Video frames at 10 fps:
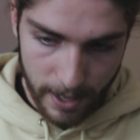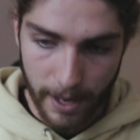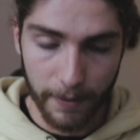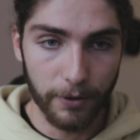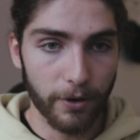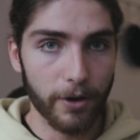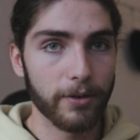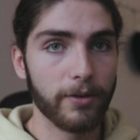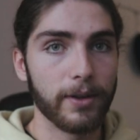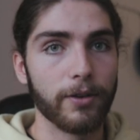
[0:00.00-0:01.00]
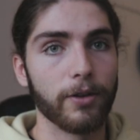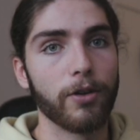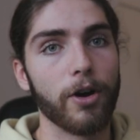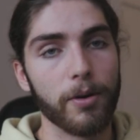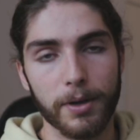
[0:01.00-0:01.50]
And the drone just sits on
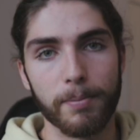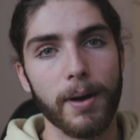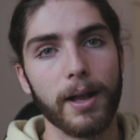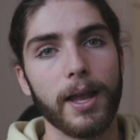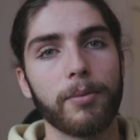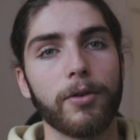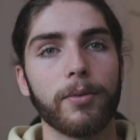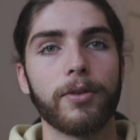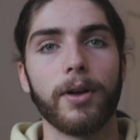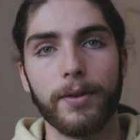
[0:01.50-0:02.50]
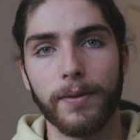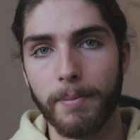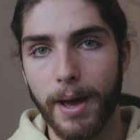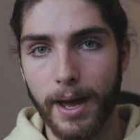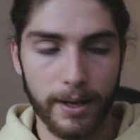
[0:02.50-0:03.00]
top. Your laptop slides in the
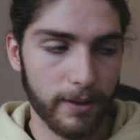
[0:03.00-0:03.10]
back.